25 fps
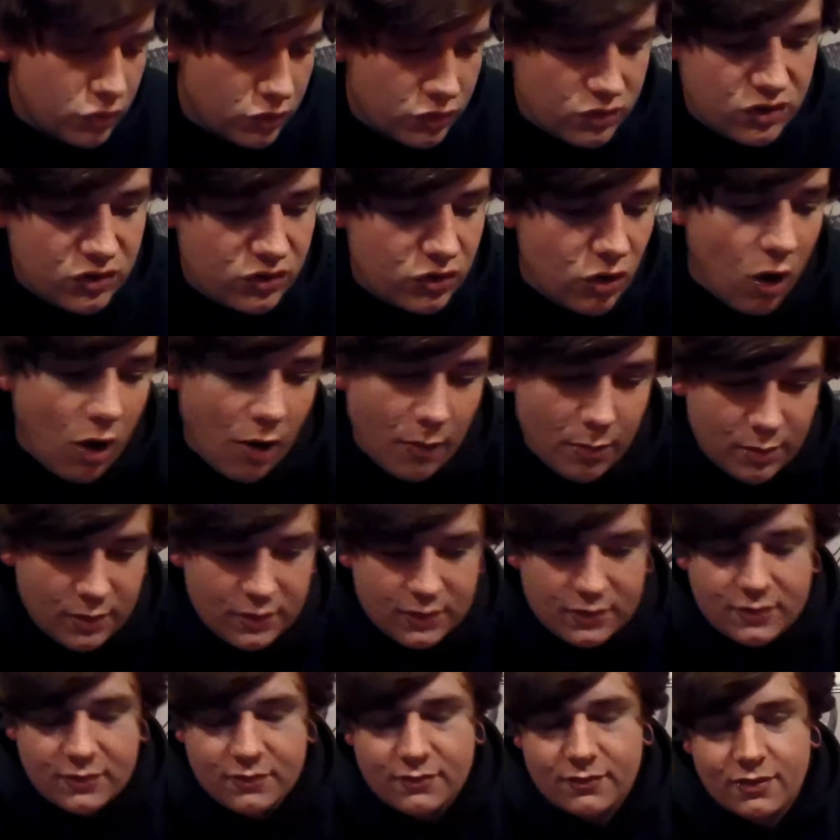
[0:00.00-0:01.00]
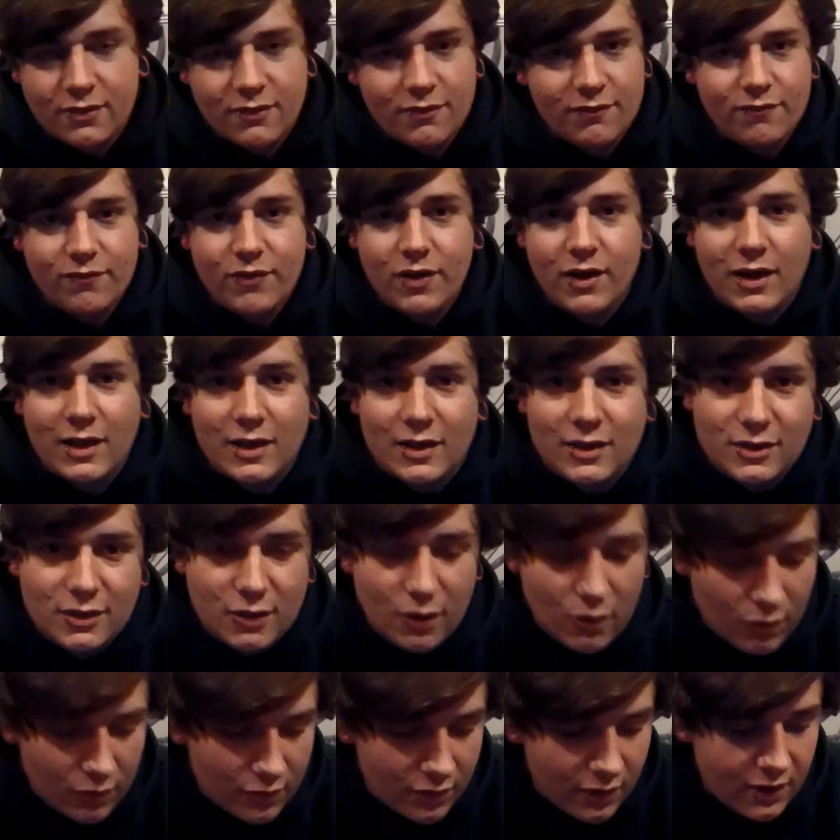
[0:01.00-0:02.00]
Stop! Fucking
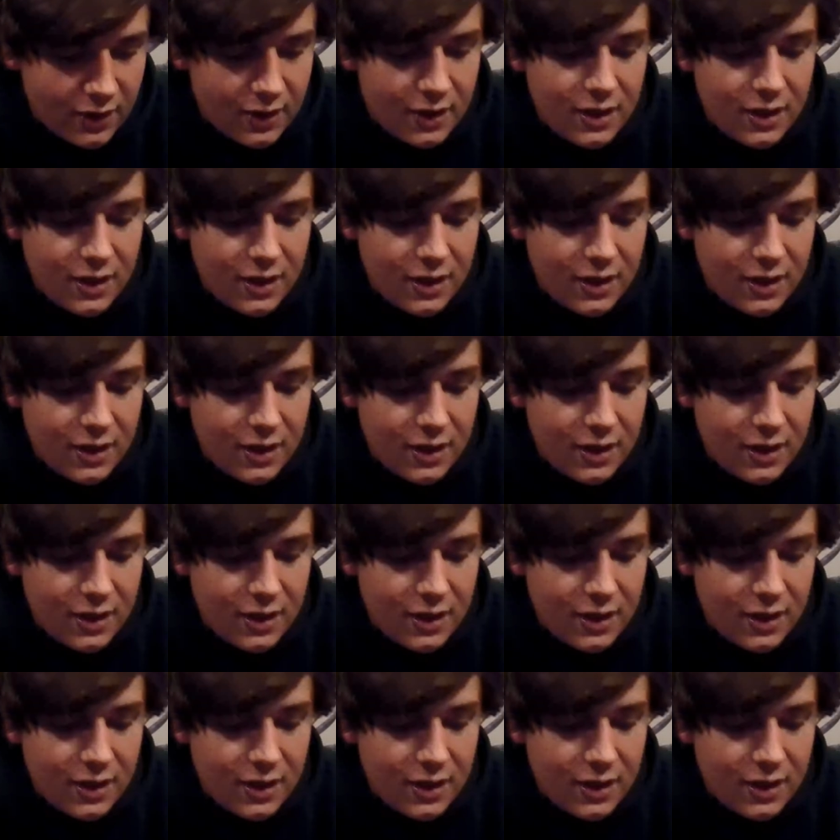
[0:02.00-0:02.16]
dog.